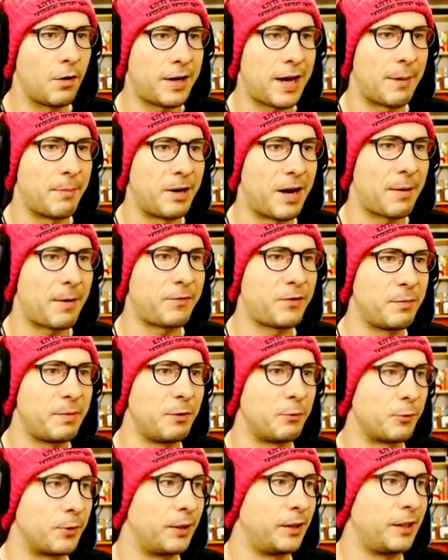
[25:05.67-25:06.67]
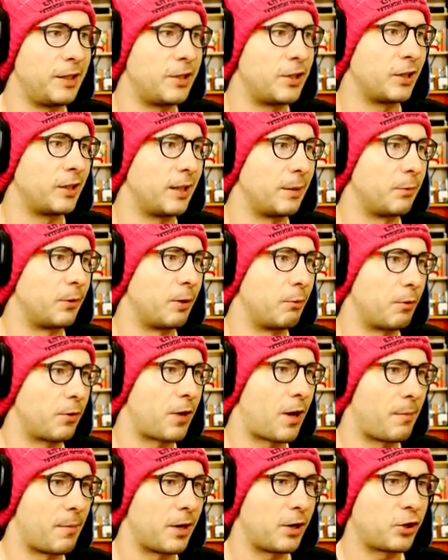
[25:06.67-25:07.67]
Okay, I'm gonna have to be really deliberate
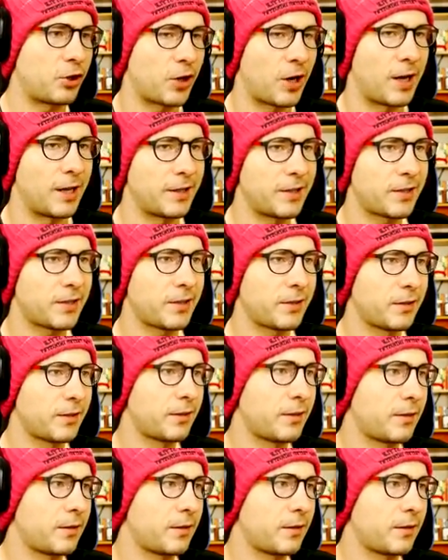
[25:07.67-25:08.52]
with all my shots.